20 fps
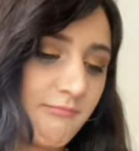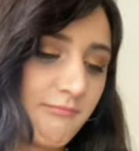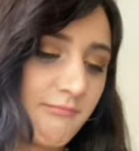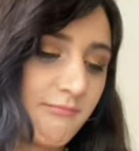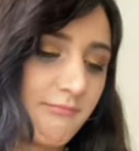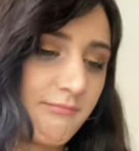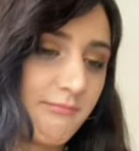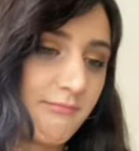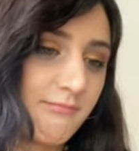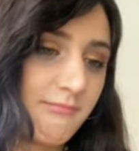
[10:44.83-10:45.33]

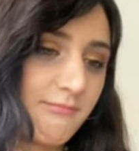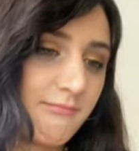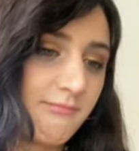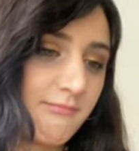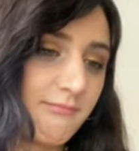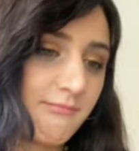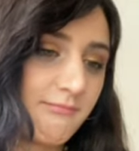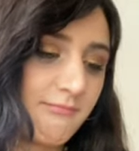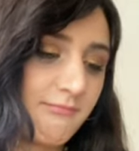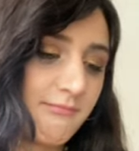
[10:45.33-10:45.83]

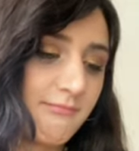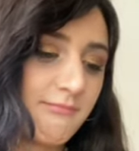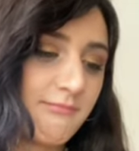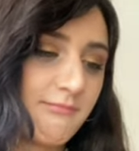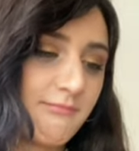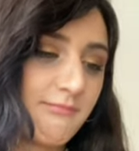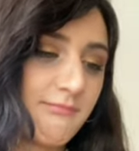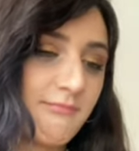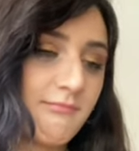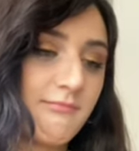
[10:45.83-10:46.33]

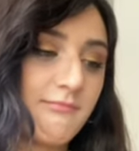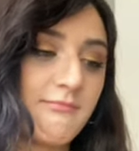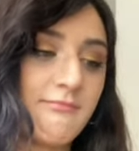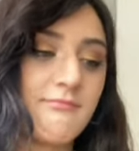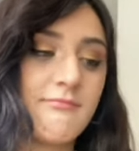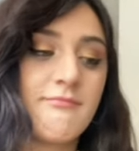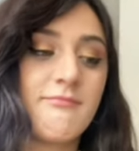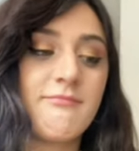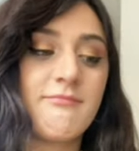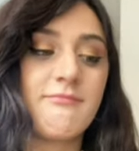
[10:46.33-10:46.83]

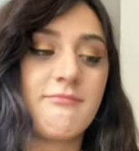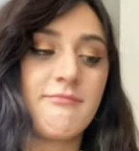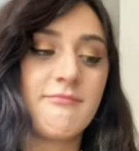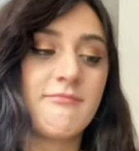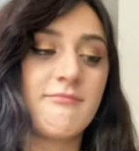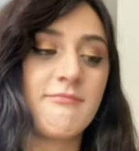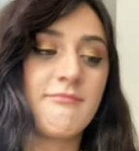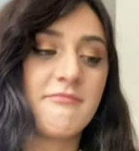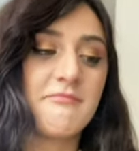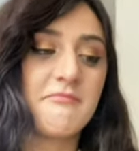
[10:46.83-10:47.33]

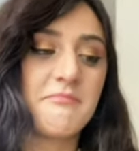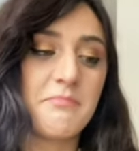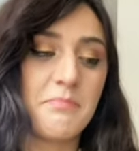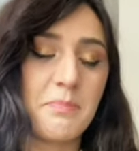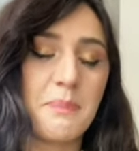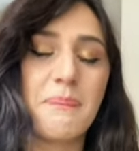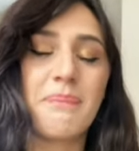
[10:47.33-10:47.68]
Nobody speaks.